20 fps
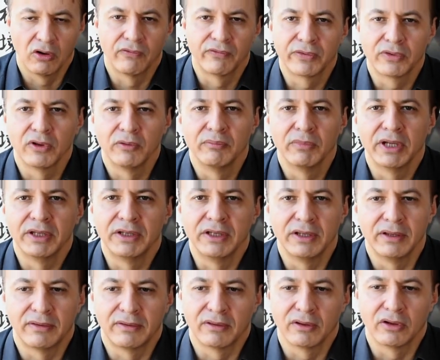
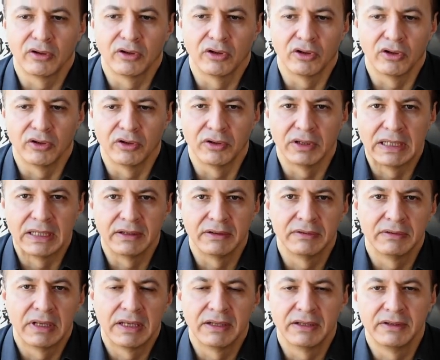somebody's
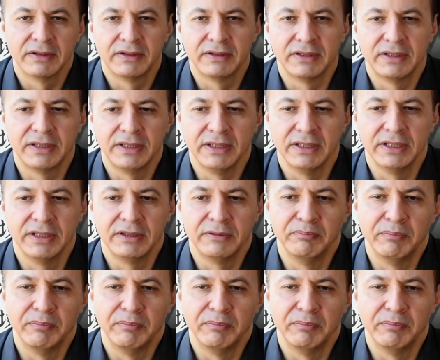tea